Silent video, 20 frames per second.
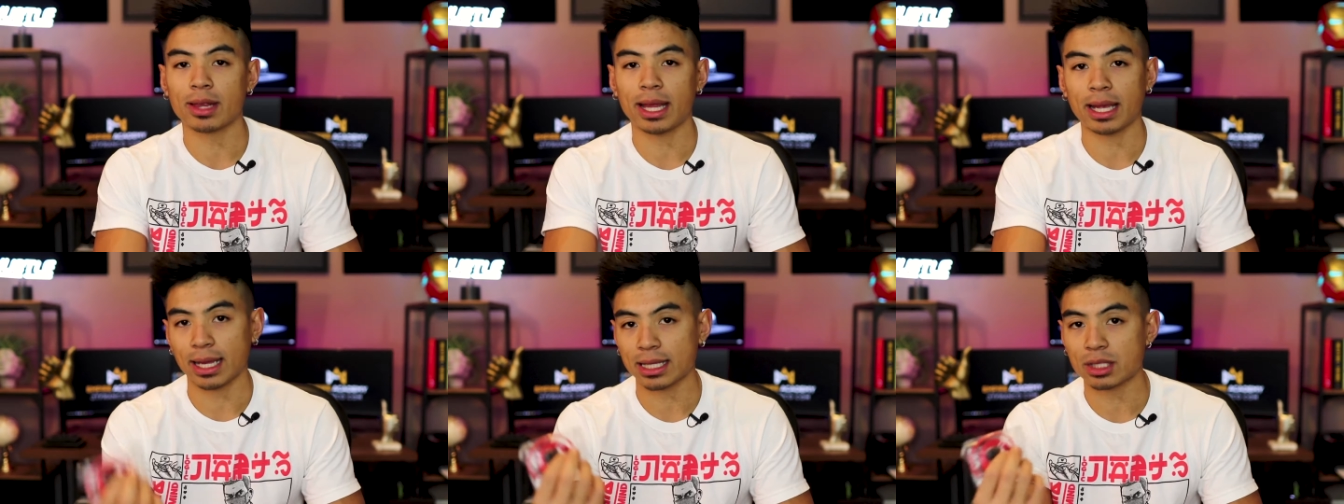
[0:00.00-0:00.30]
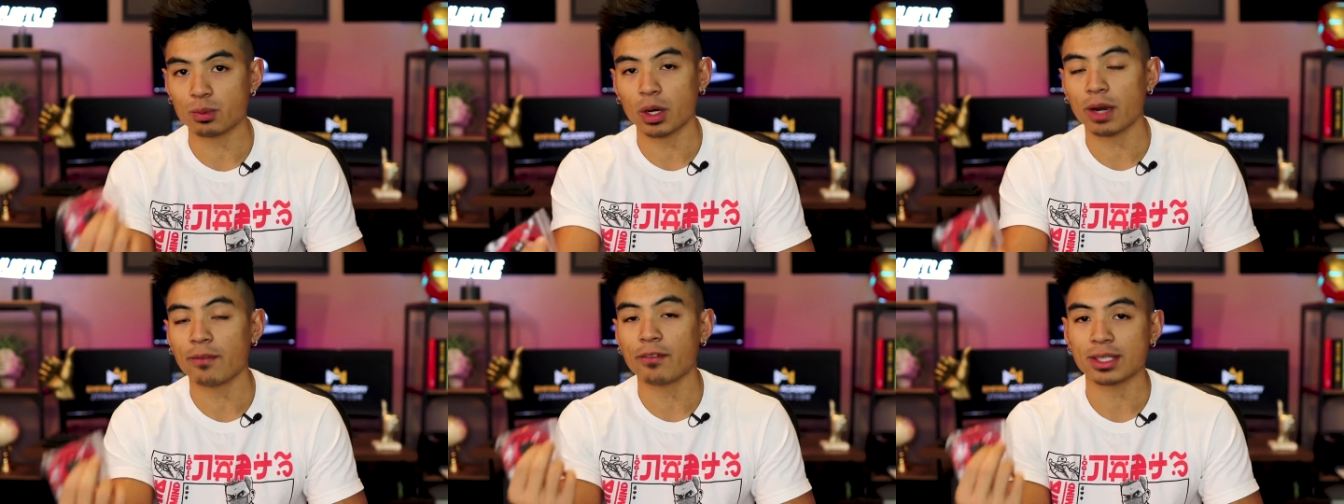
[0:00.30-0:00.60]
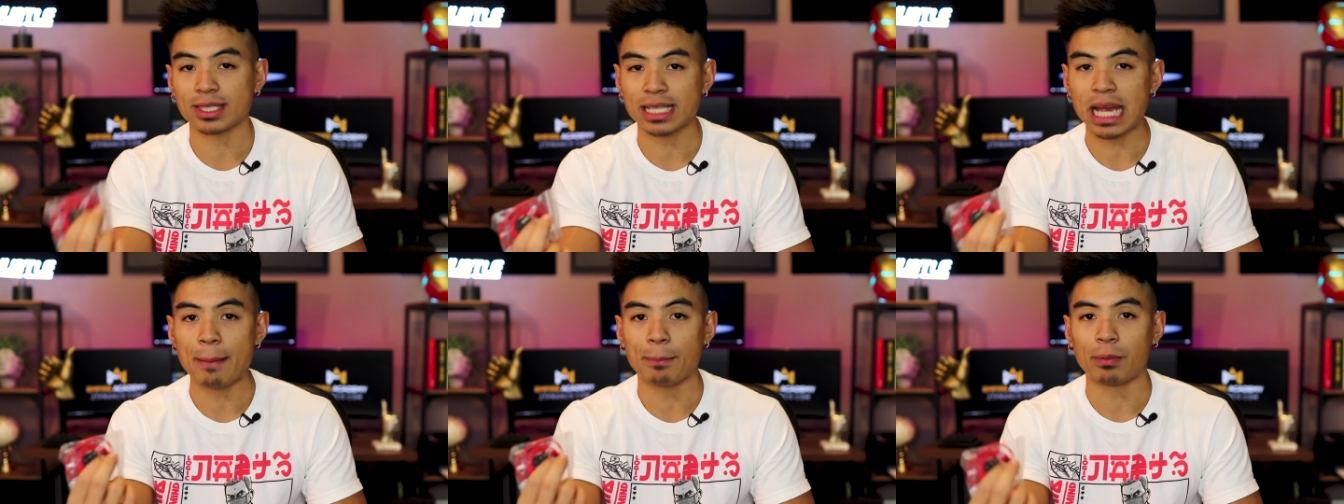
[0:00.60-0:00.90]
like it's one of
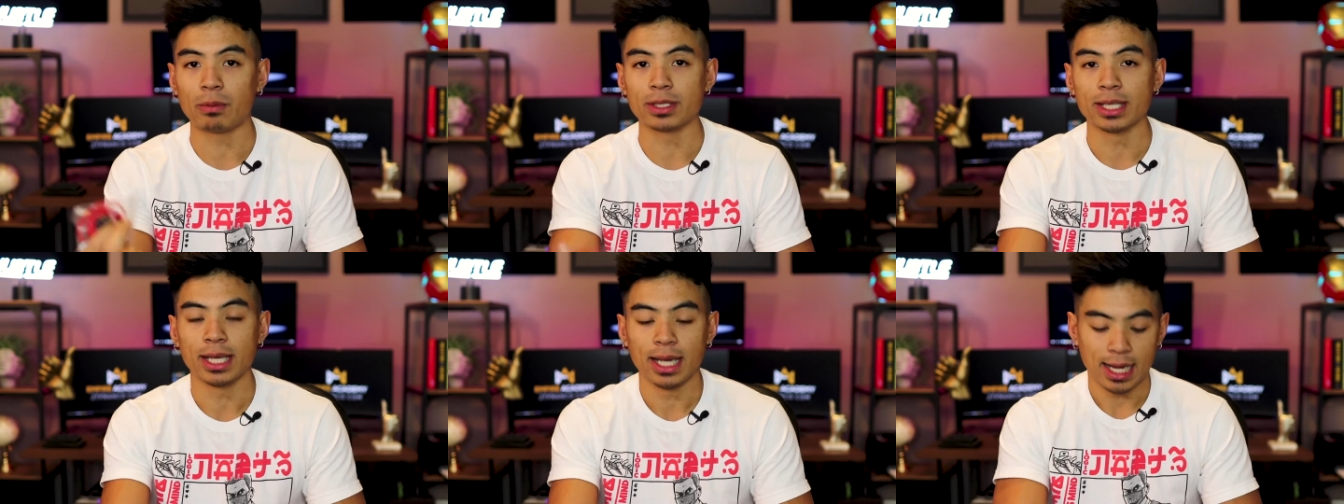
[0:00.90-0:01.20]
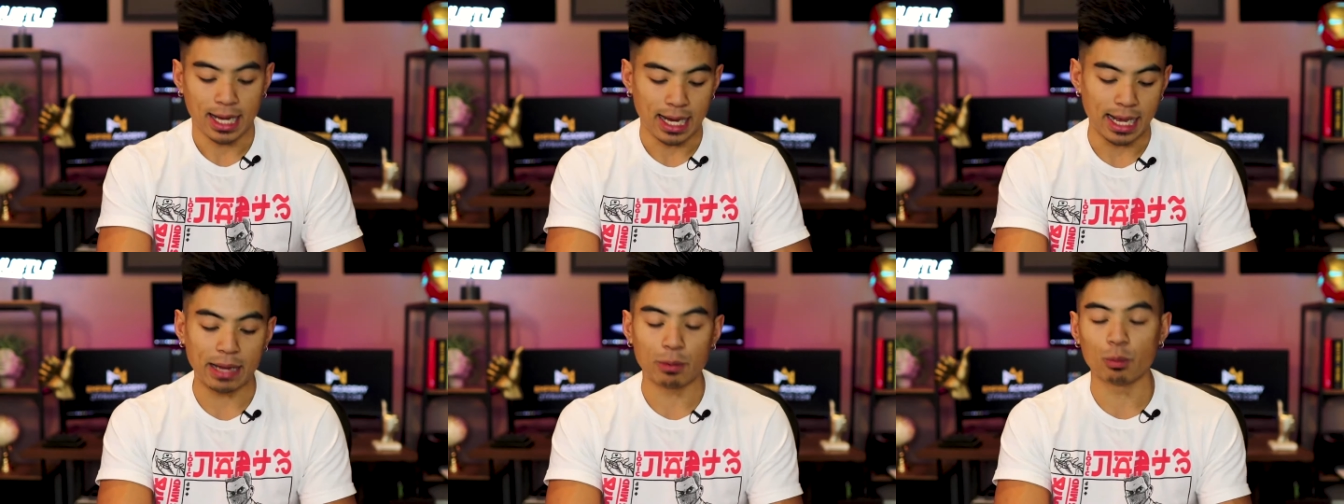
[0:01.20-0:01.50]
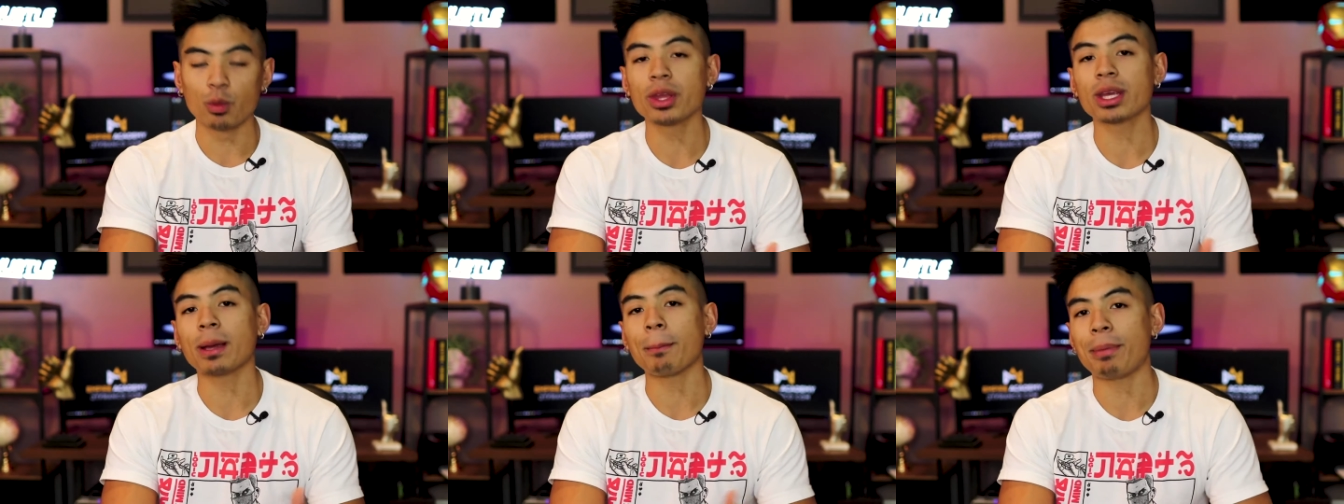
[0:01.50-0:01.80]
your samples uh, and
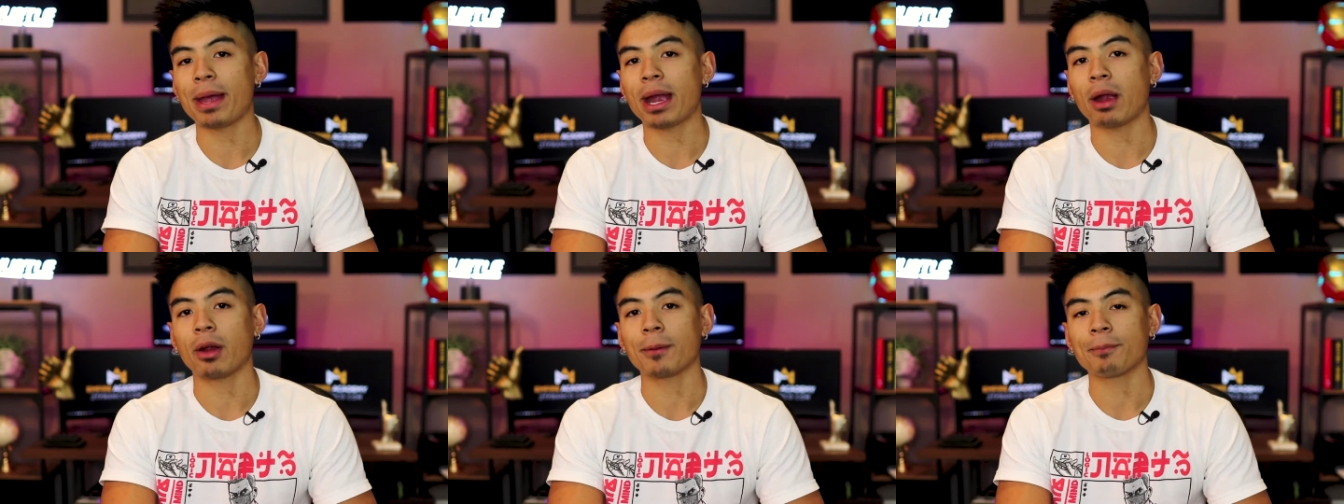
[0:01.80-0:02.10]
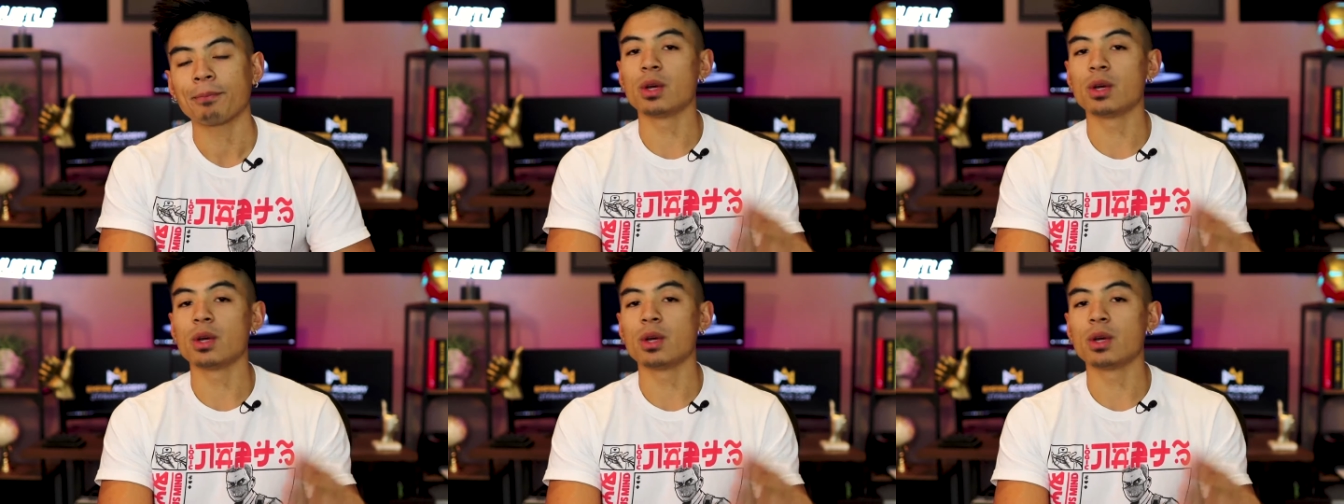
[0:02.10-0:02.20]
really compare it.